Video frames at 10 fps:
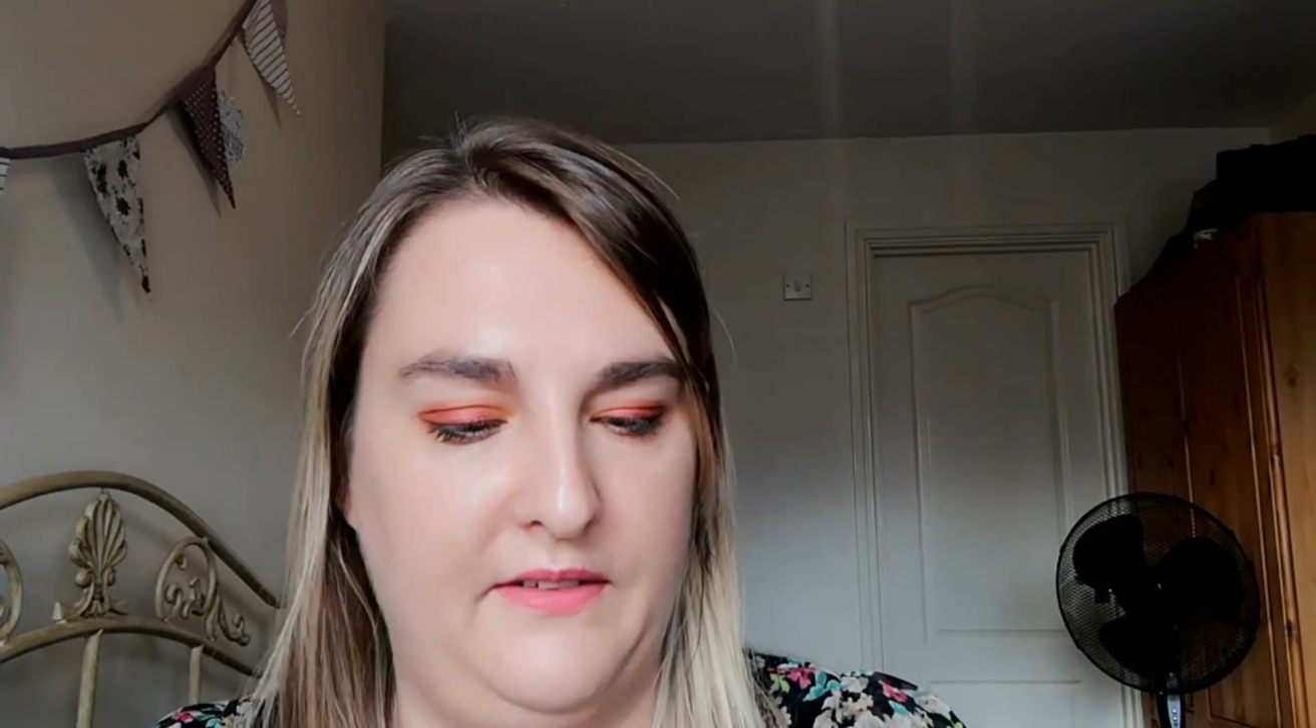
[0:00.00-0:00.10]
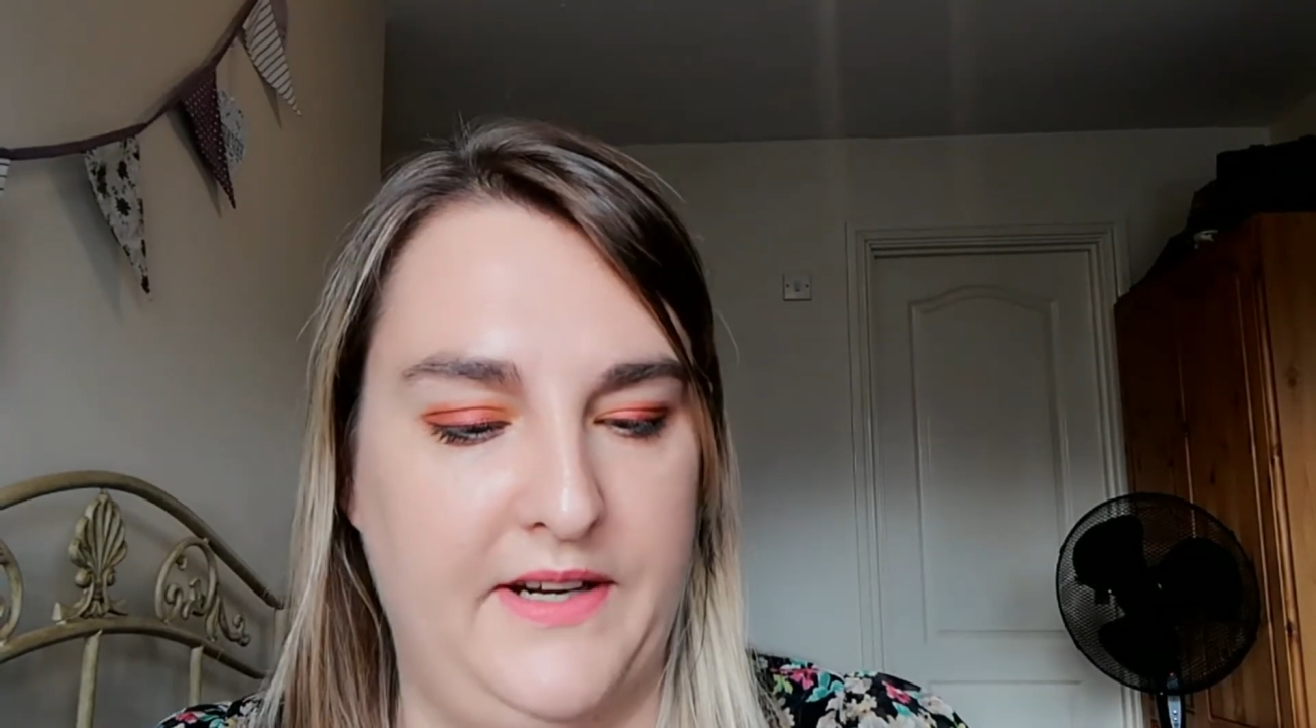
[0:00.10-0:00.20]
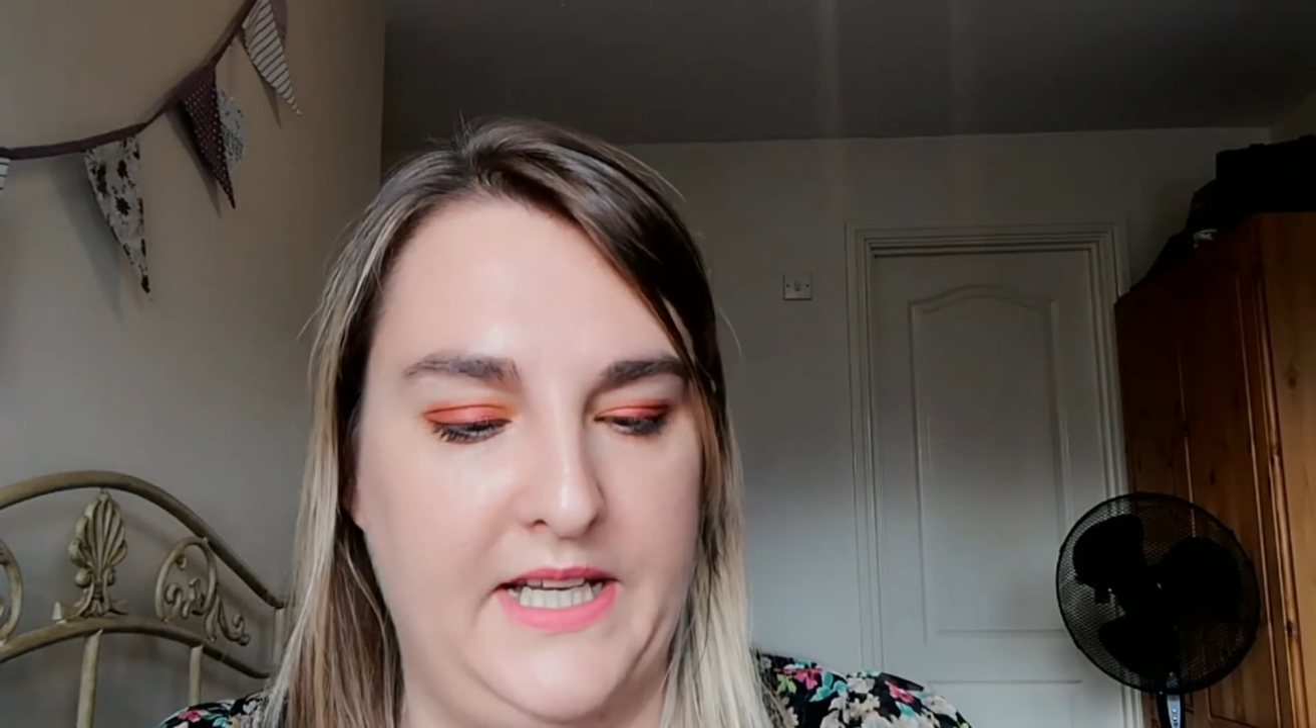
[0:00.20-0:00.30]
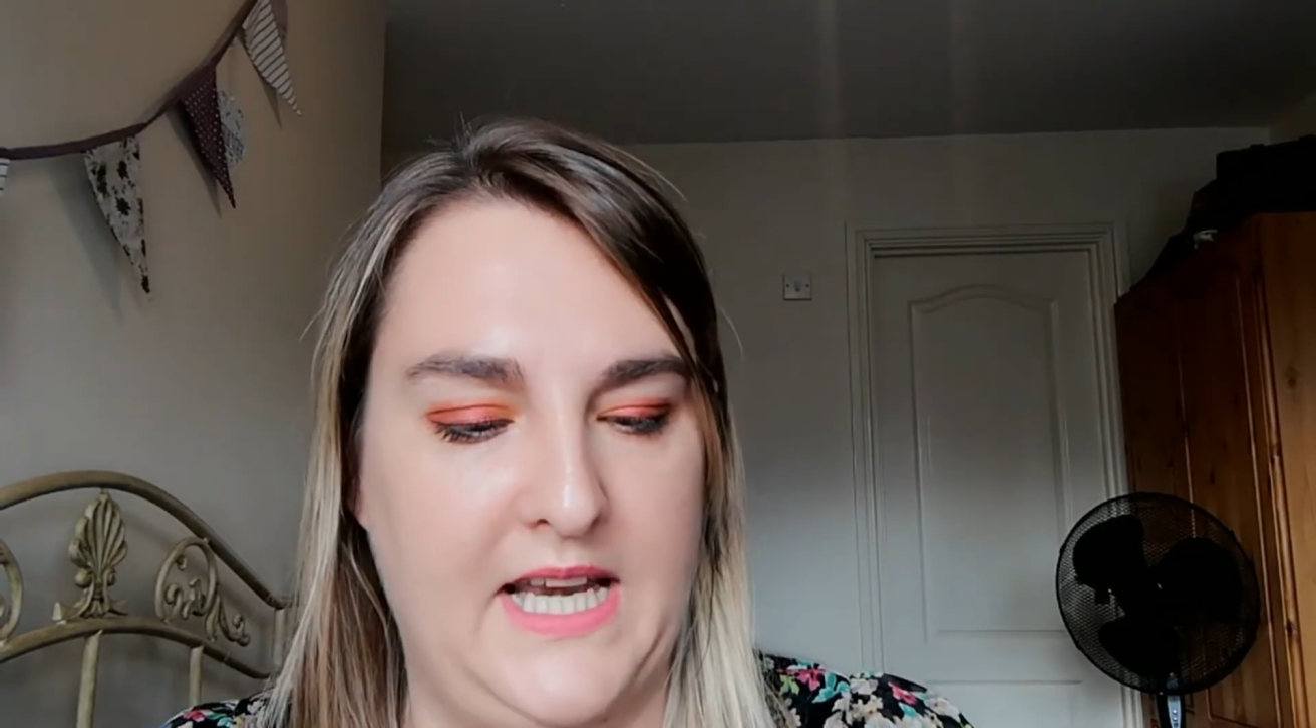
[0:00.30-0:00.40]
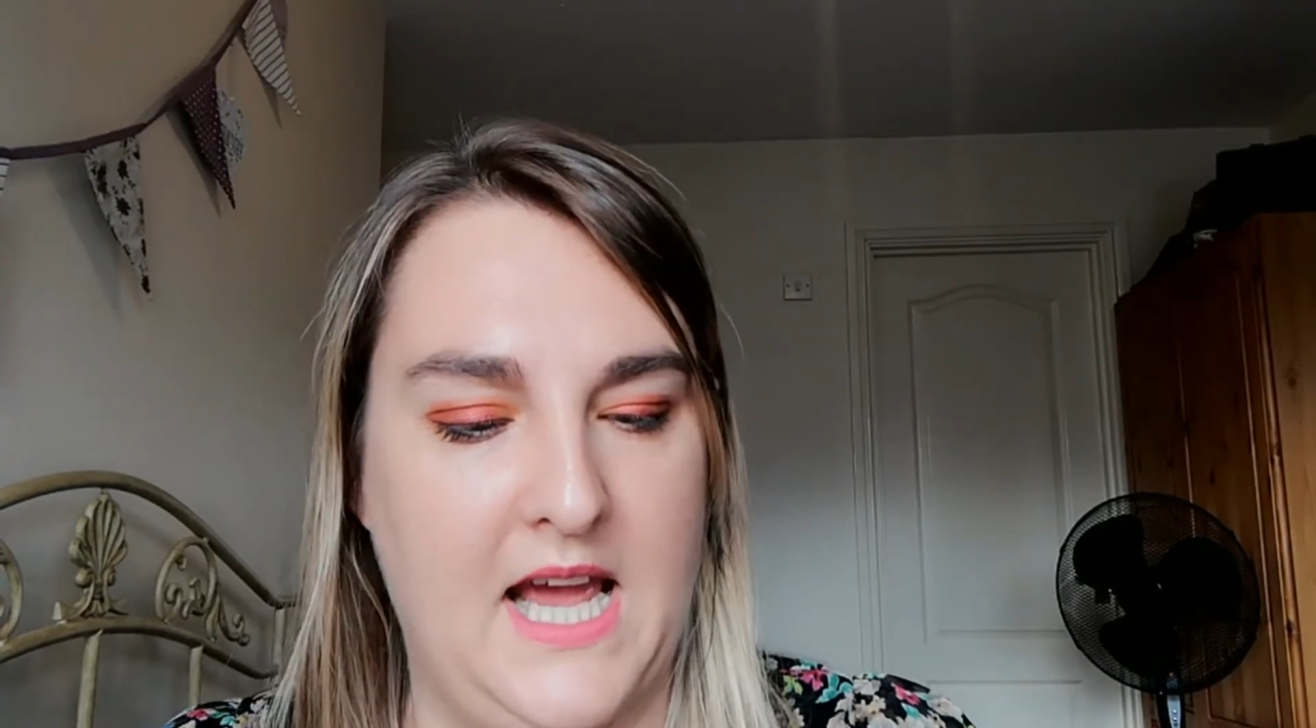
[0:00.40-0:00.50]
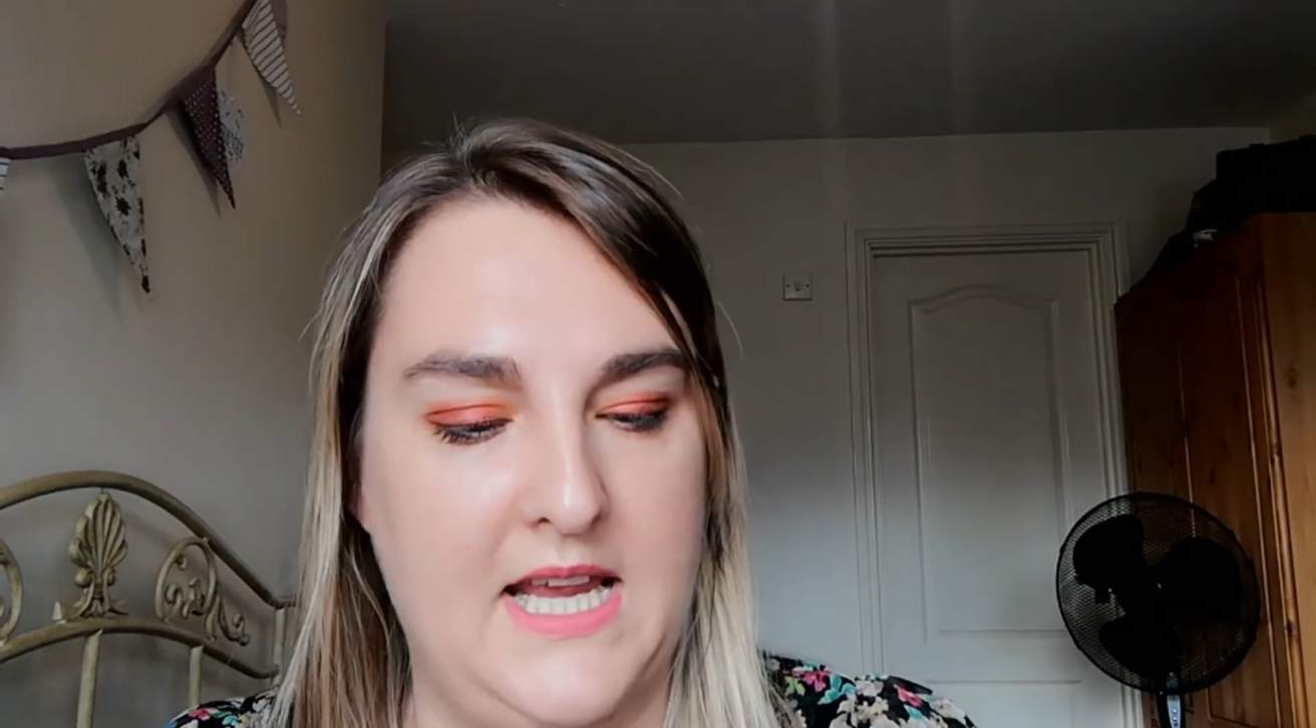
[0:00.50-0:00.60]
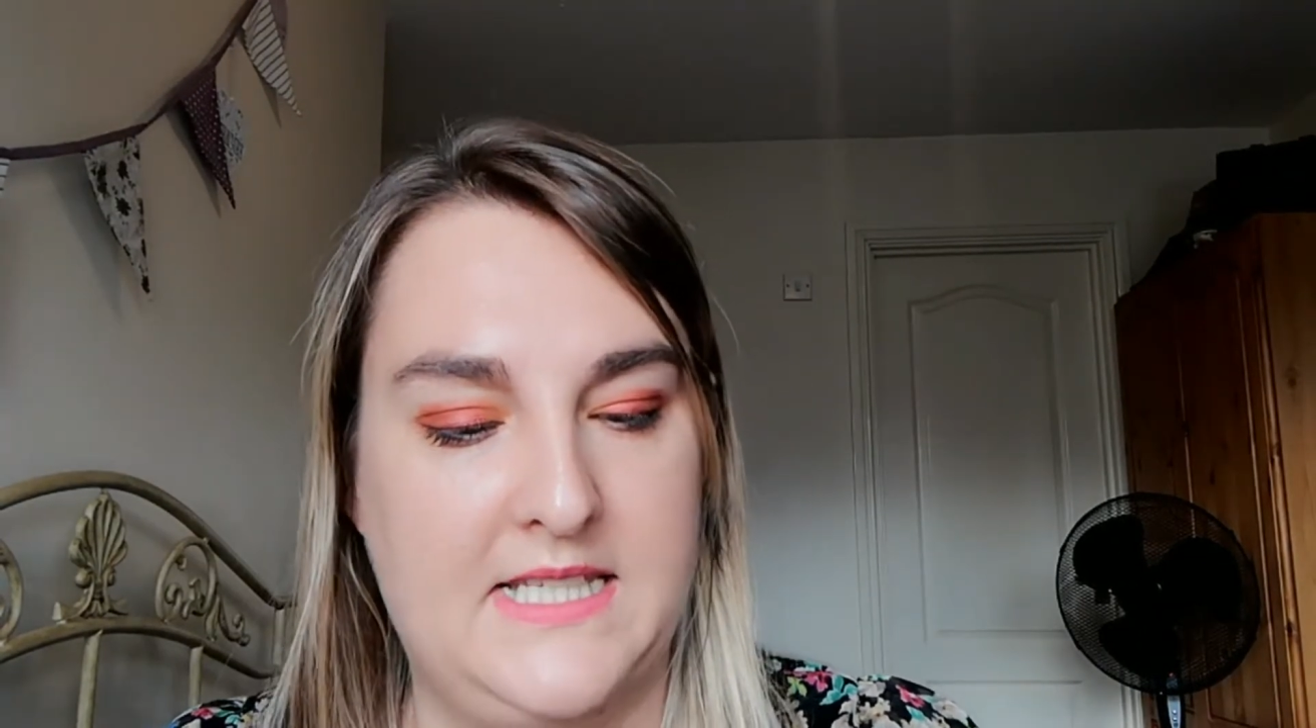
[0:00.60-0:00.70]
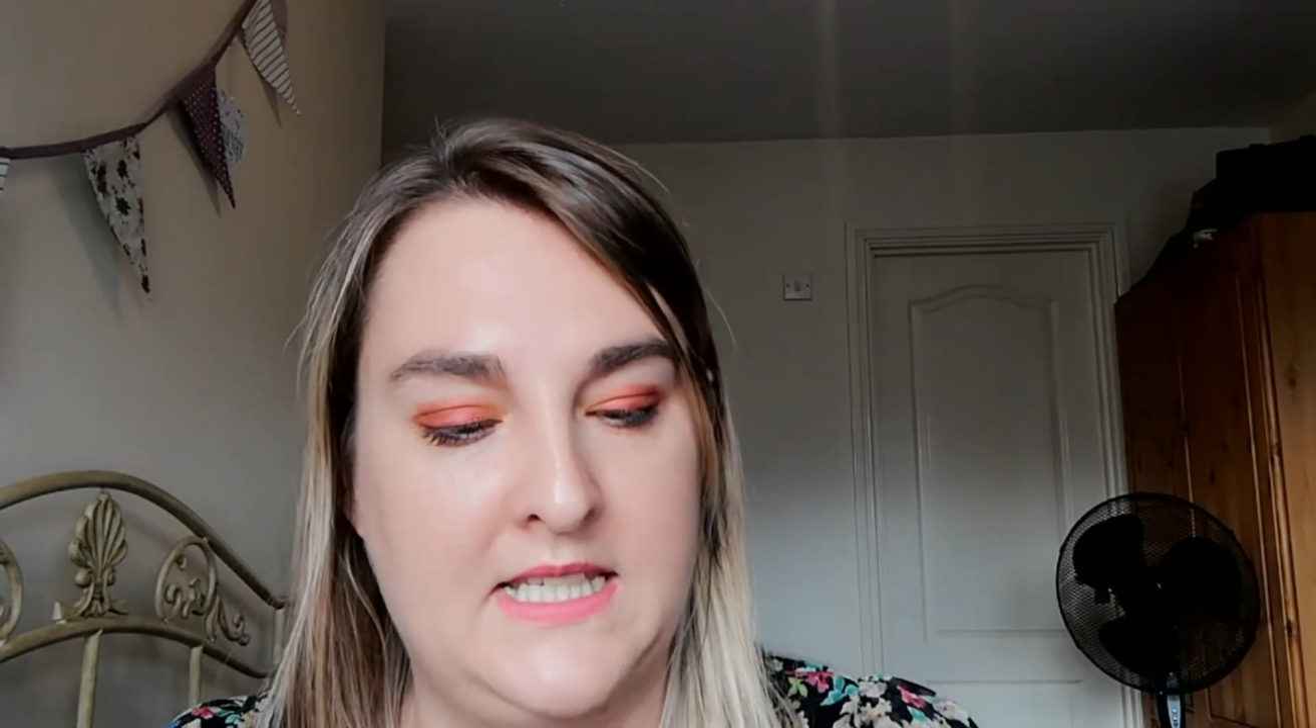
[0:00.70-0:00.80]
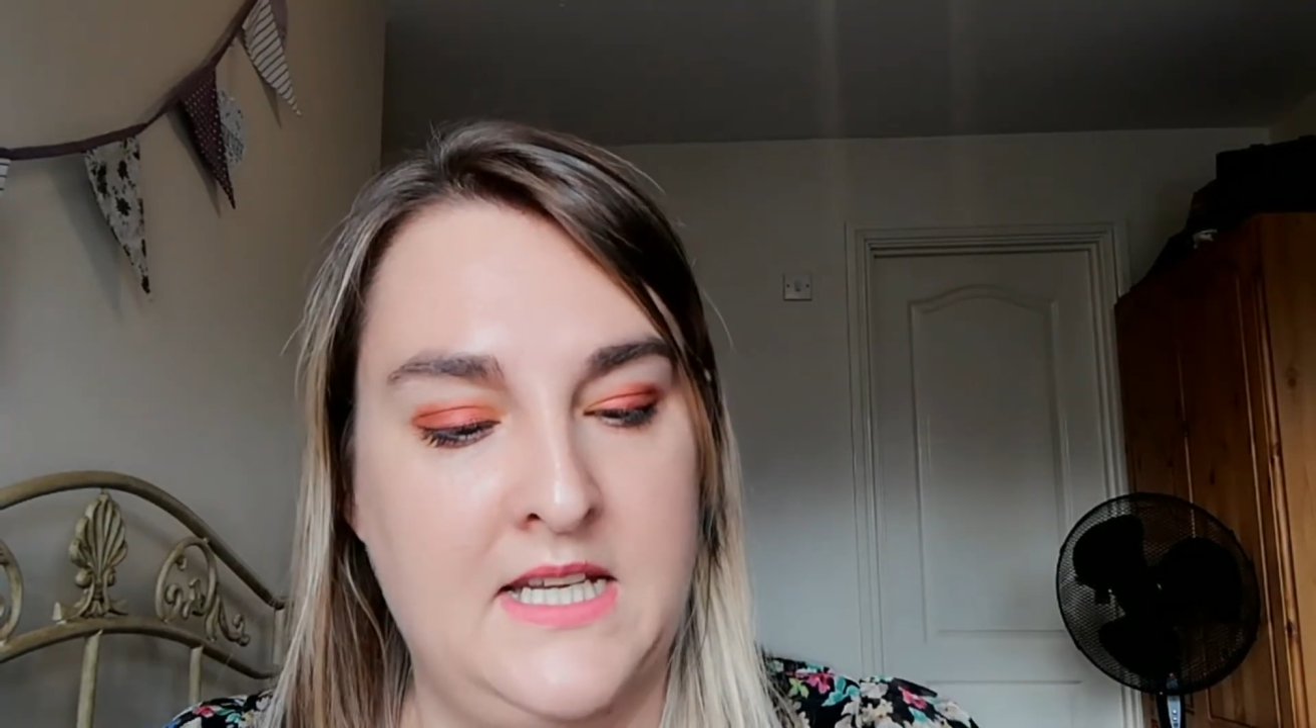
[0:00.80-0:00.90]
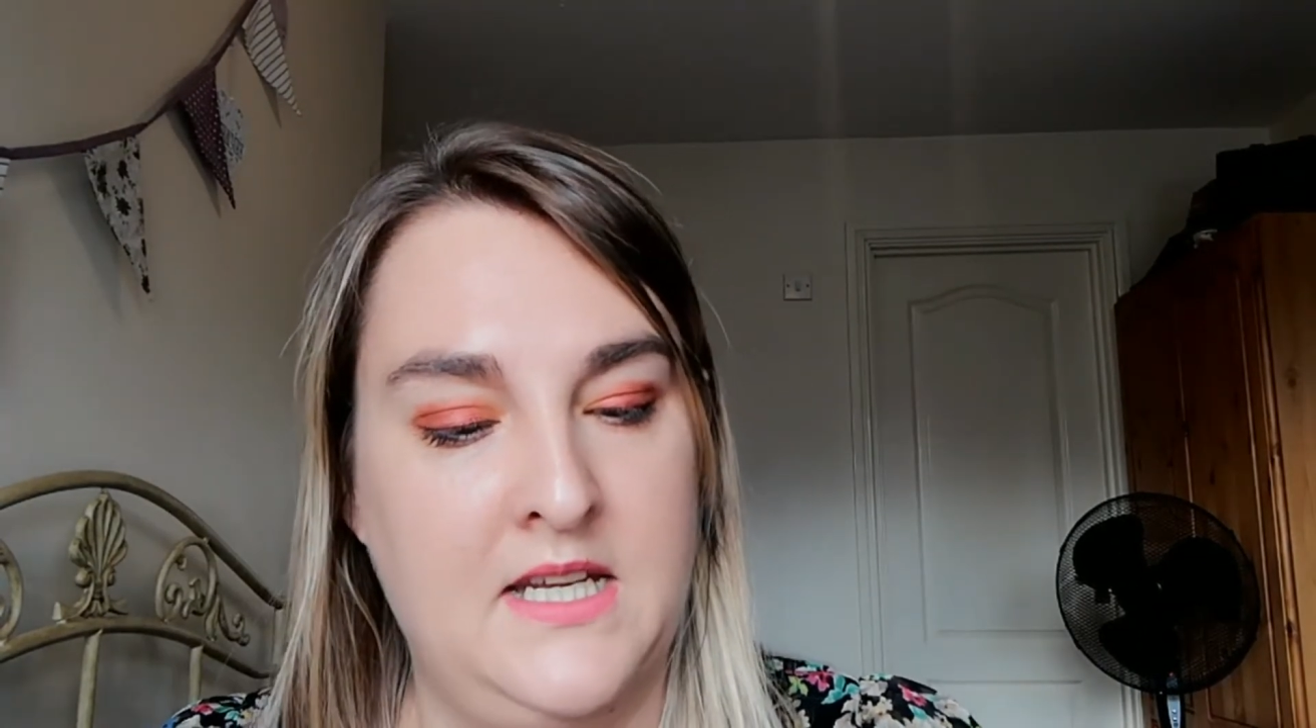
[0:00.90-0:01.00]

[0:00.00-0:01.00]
really nice.